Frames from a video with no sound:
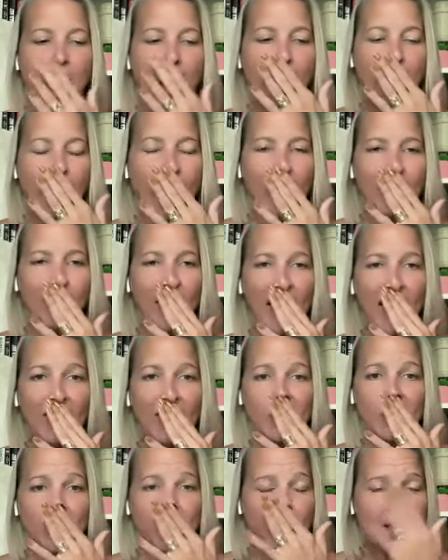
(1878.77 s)
I
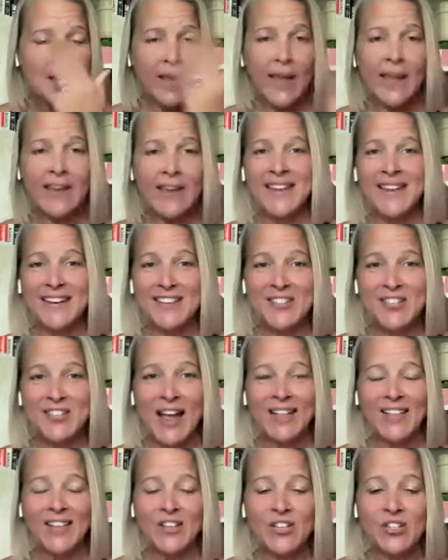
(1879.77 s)
have a 28-day
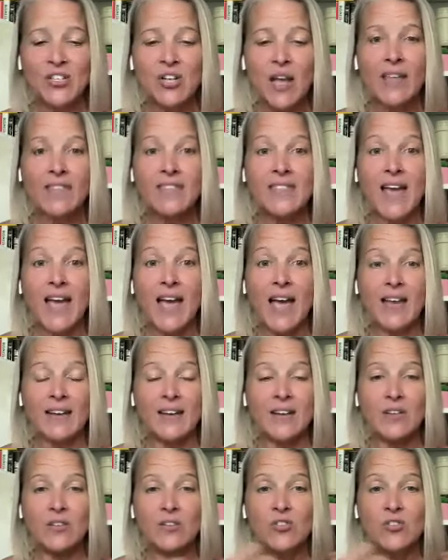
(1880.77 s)
challenge that
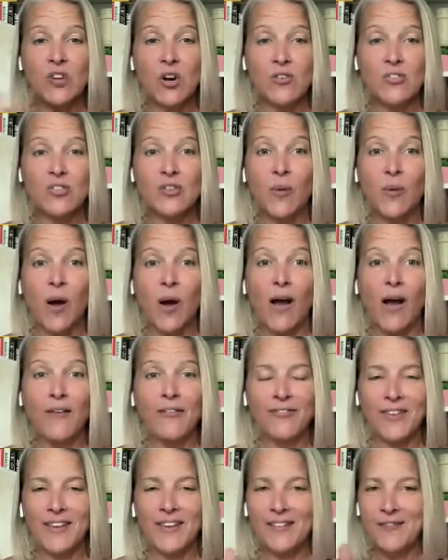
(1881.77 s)
starts you
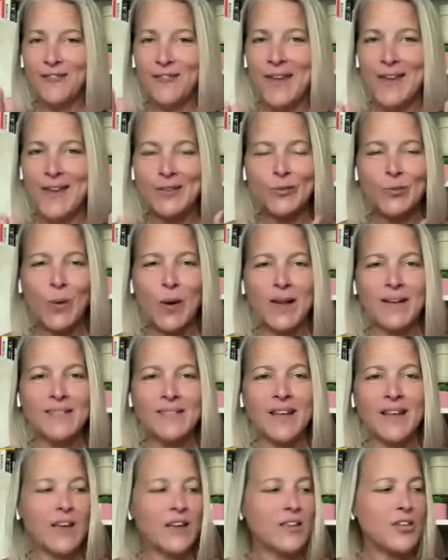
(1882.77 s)
off in phase
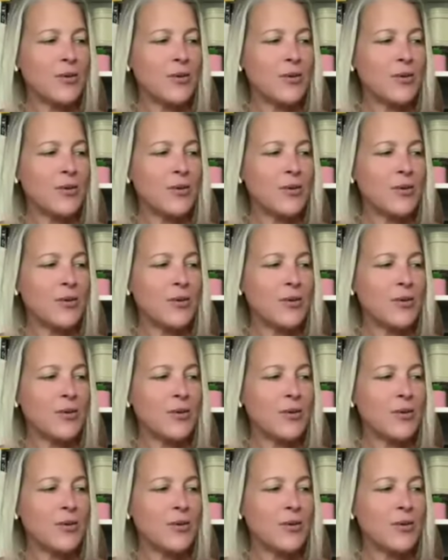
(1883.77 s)
1.